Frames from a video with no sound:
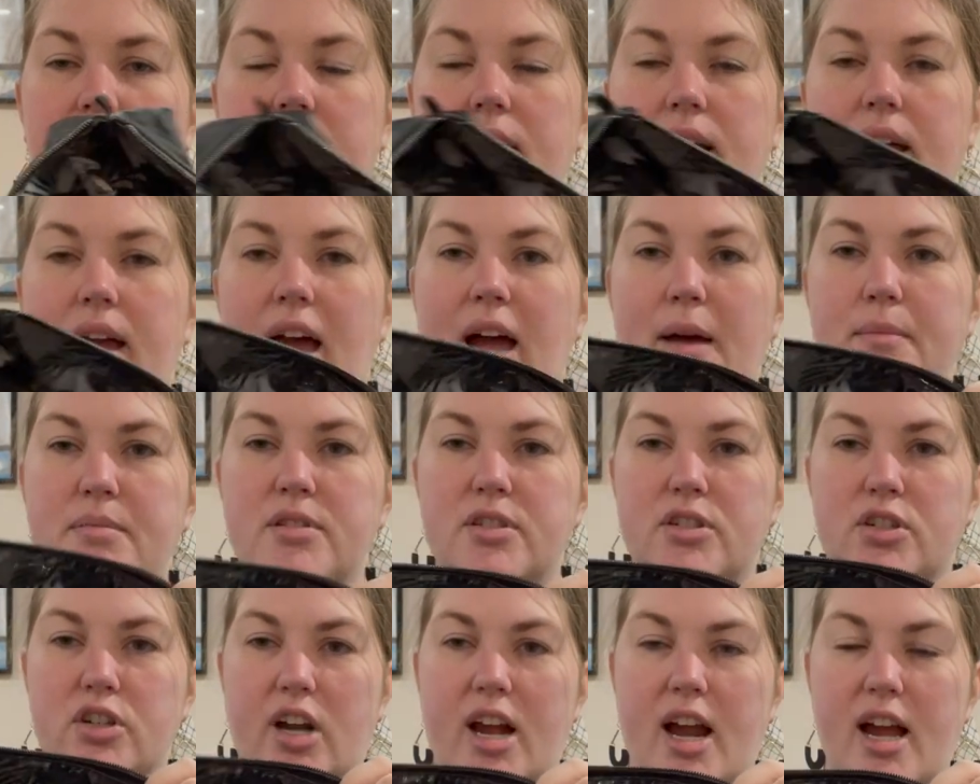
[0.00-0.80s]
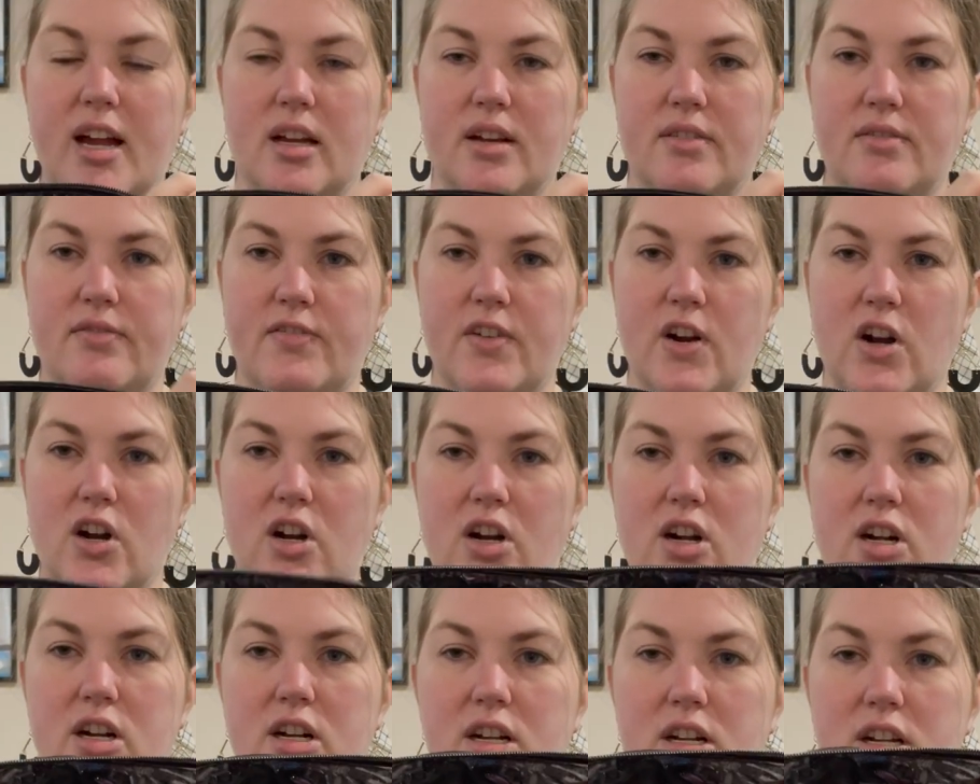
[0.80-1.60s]
abstract
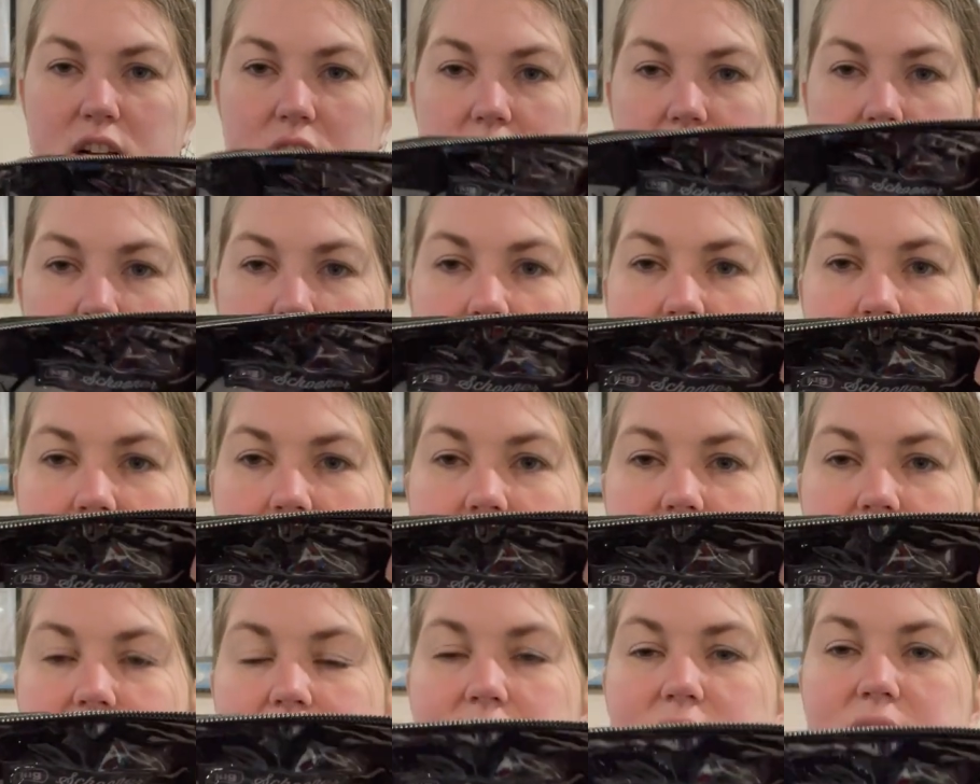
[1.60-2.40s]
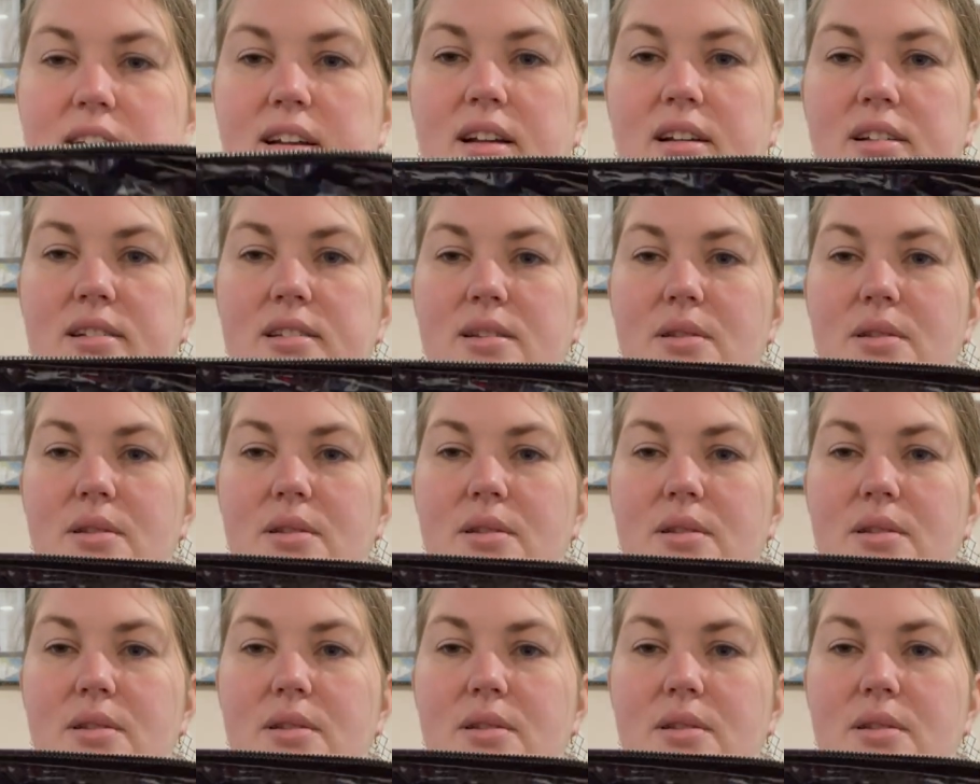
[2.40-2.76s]
fern interior.